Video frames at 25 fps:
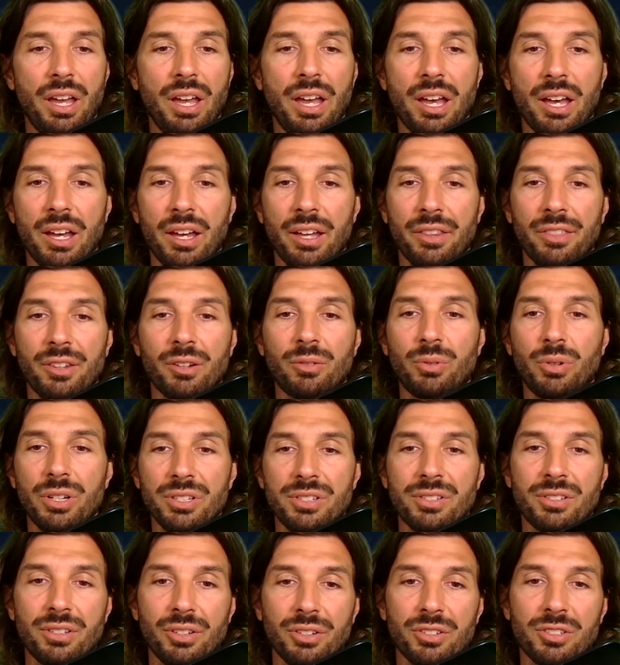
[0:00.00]
And the
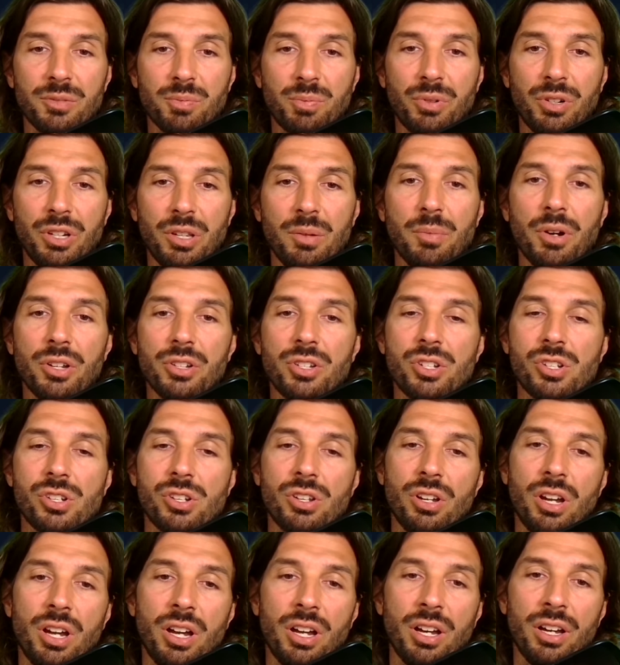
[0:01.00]
rest looks pretty
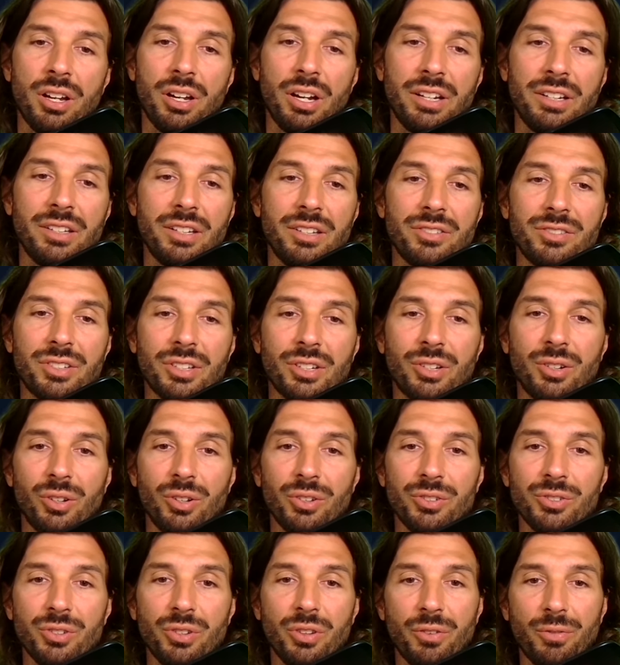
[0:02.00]
much uh,
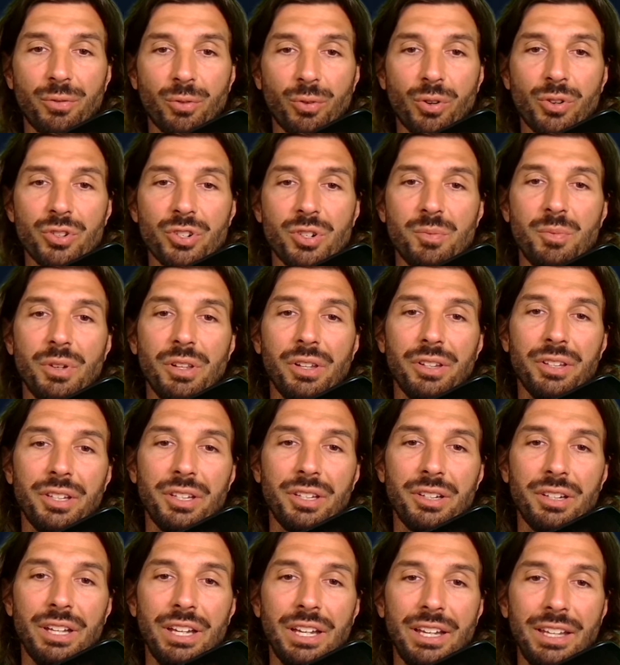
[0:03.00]
identical. So the 400
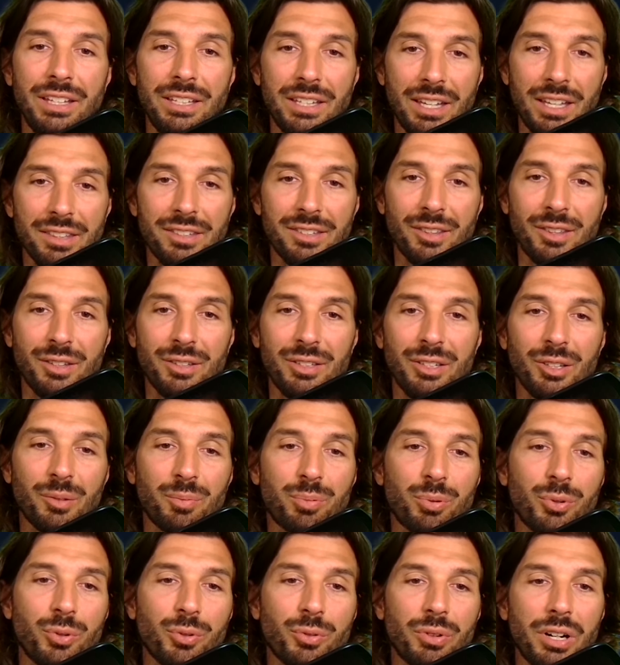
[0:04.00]
million into the yield
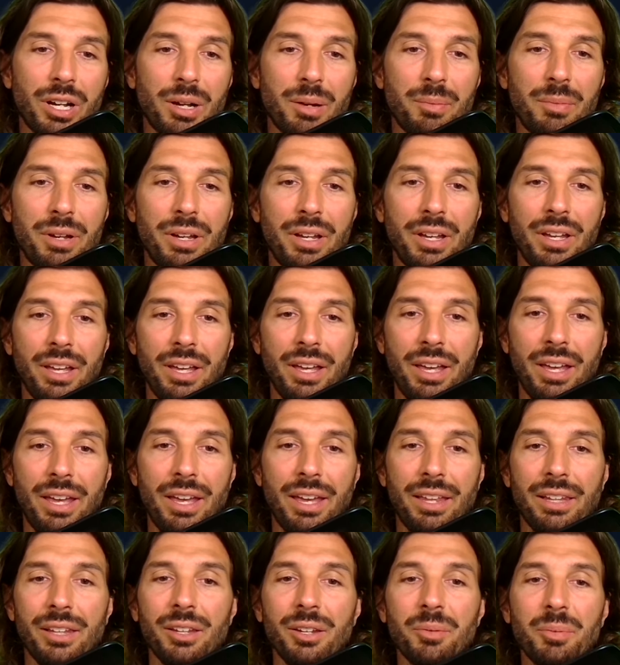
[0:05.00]
program
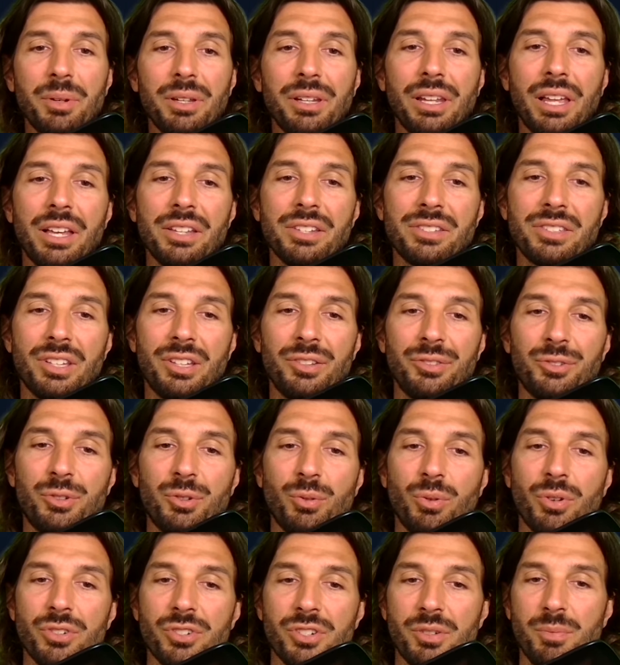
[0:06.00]
and a little bit less than
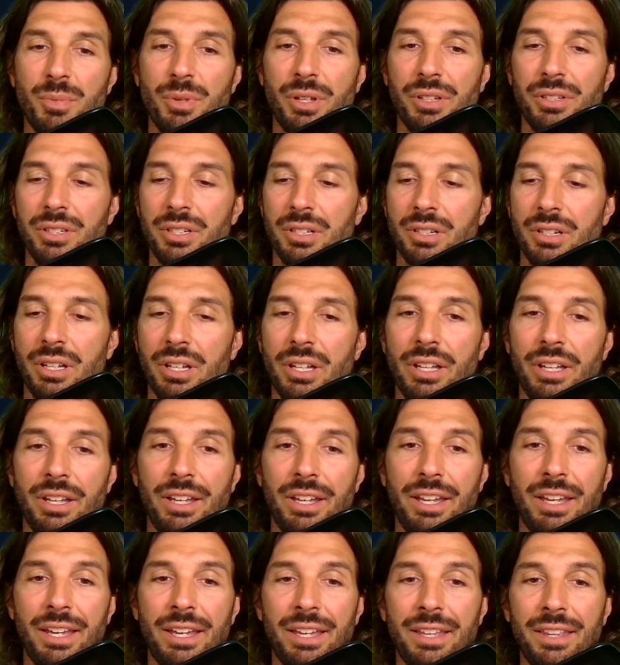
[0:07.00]
200 million
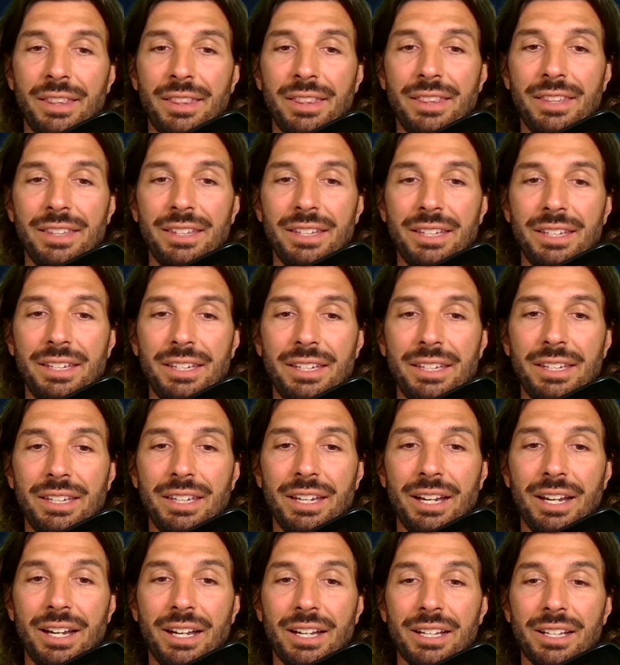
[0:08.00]
in
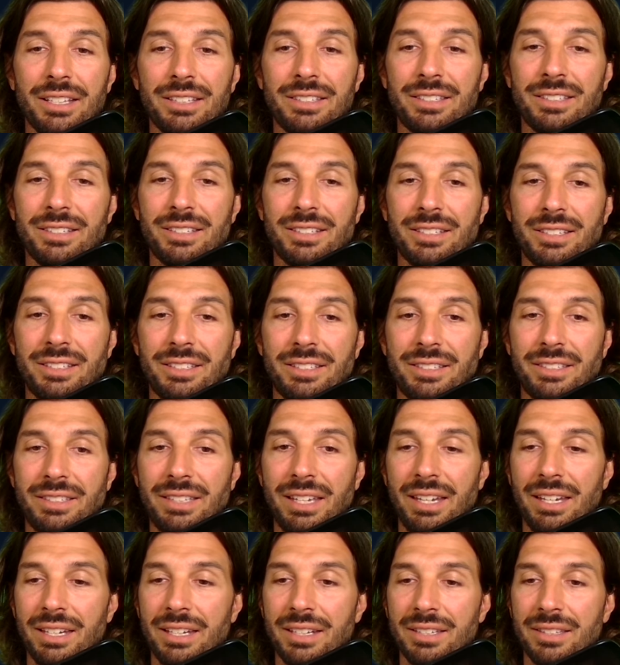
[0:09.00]
the uh,
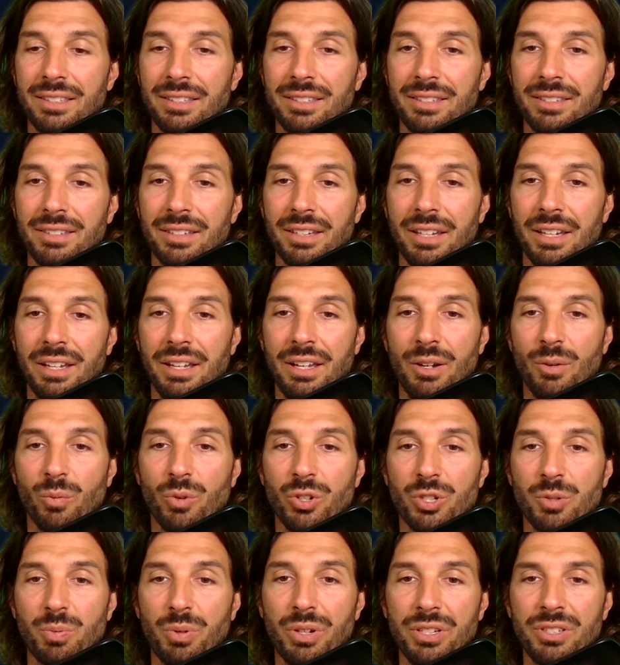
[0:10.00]
staked
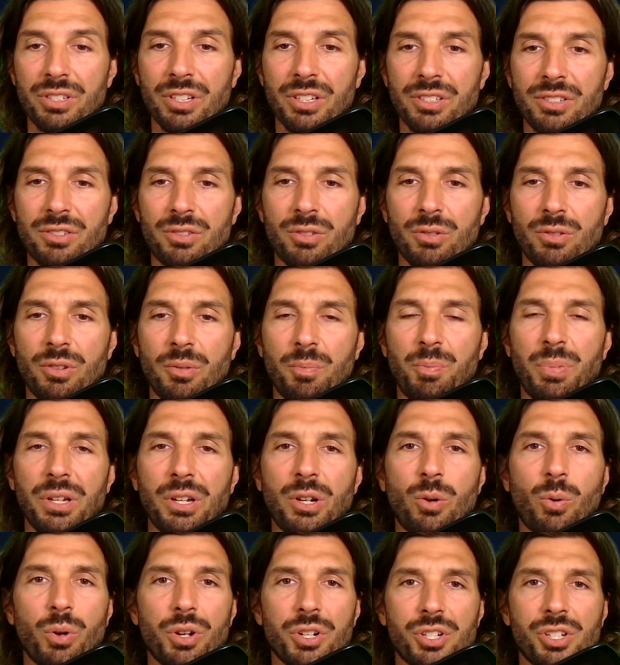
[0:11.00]
which brings us to the big
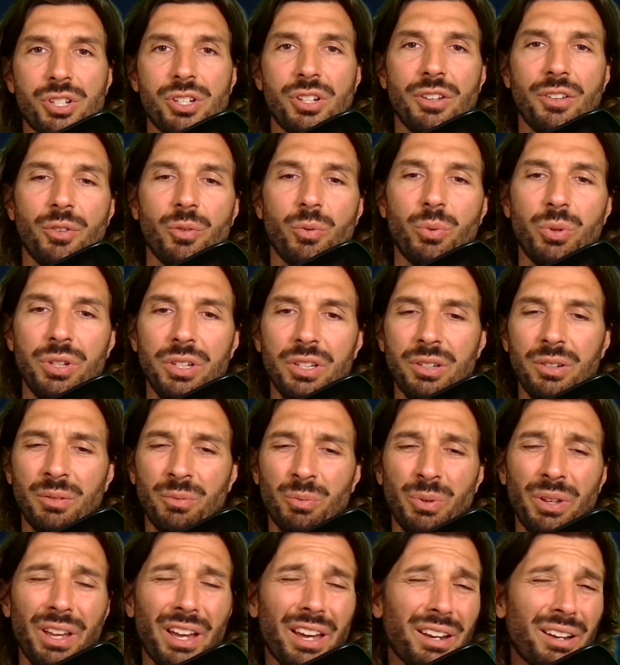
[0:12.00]
question of the week.
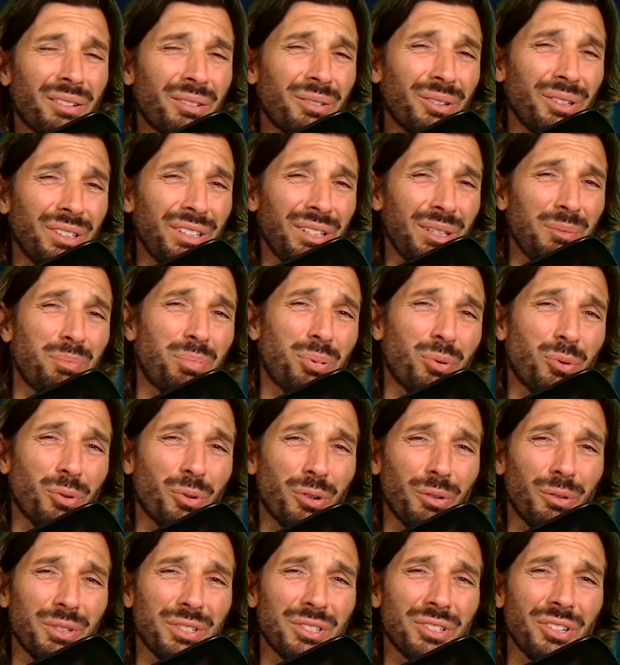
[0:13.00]
We had a really
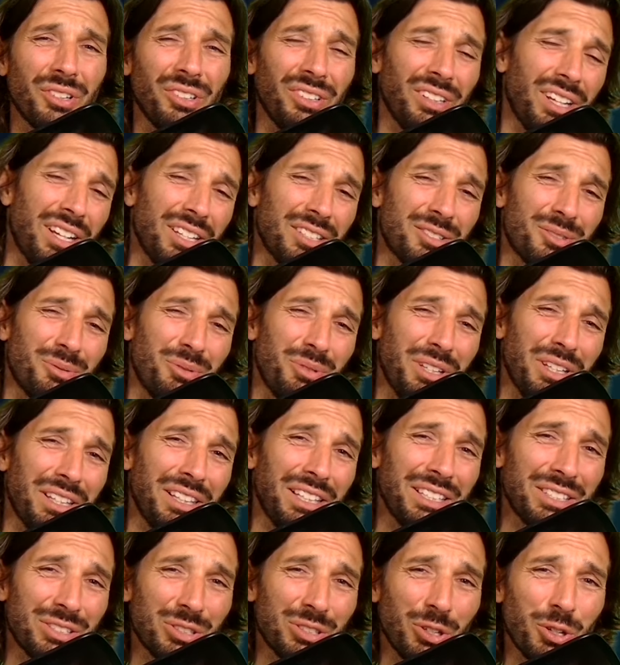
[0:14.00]
poor result last week.
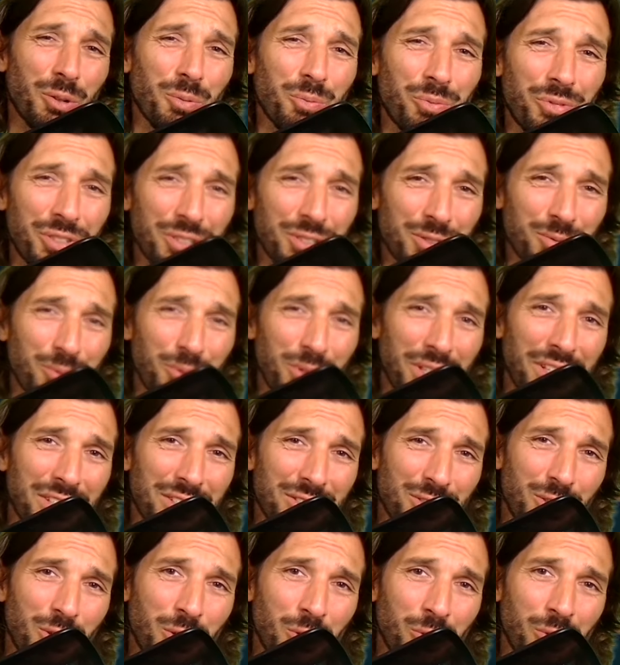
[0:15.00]
Let's hope this week
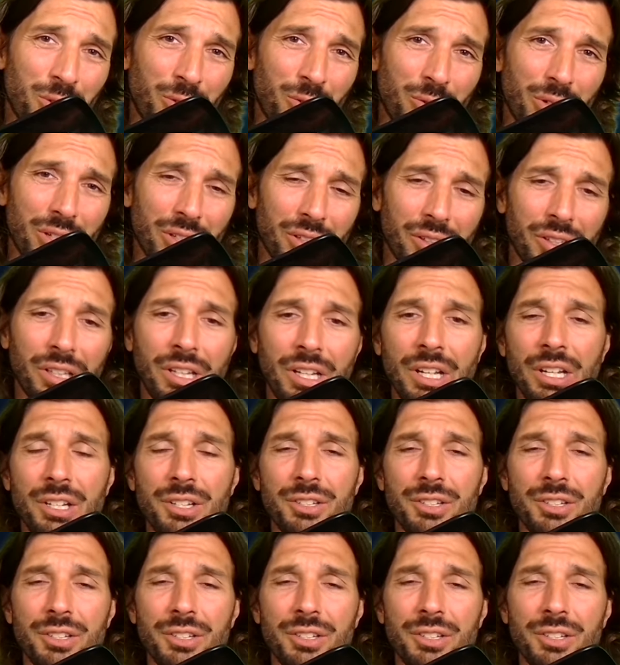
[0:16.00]
is going well.